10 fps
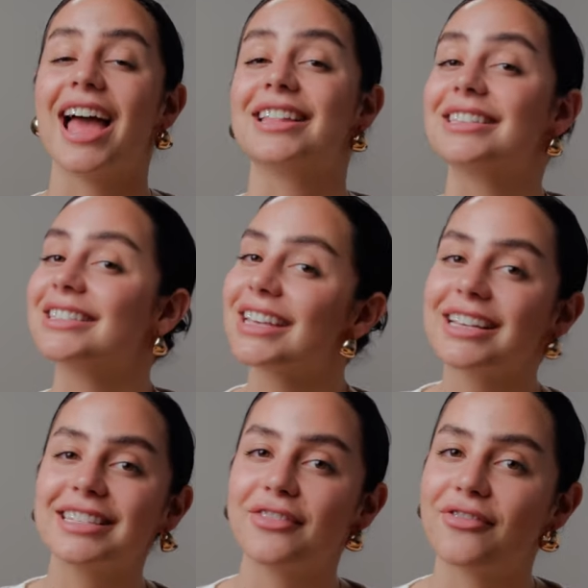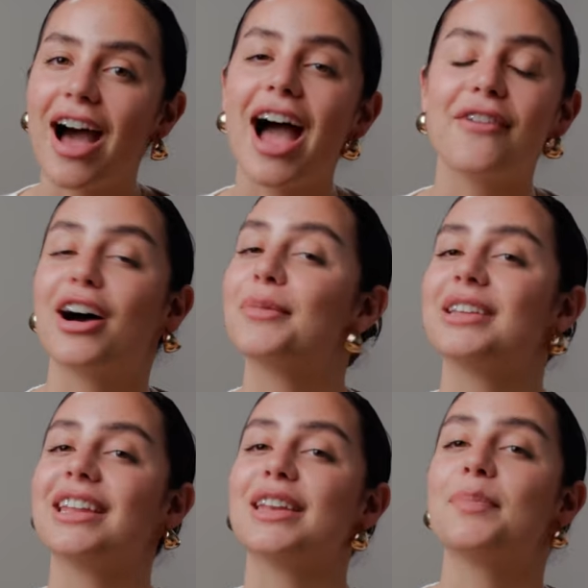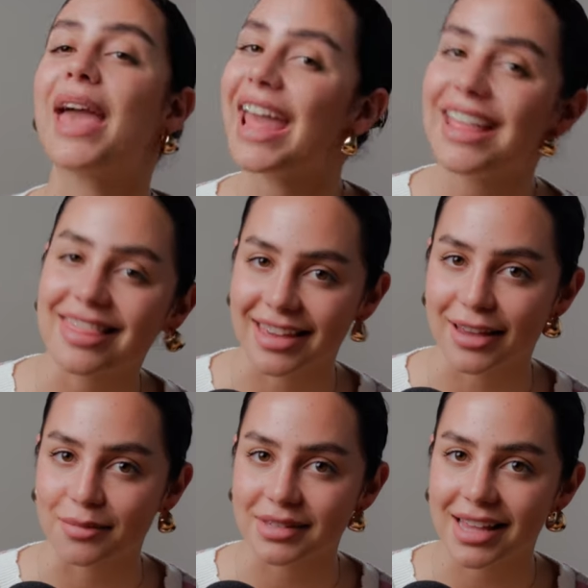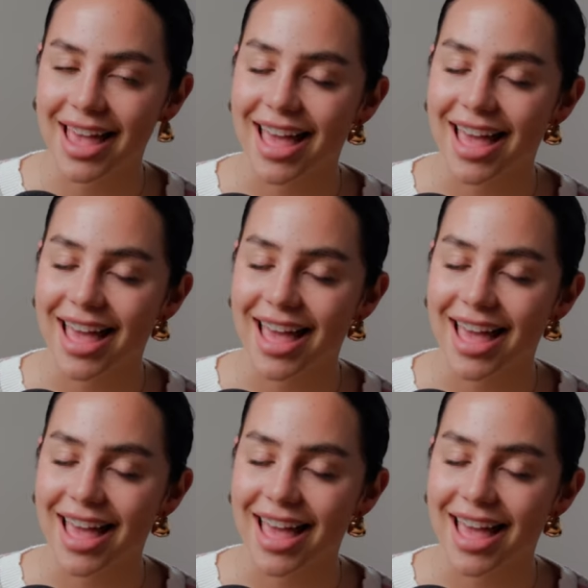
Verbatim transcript: and 65 updated paid themes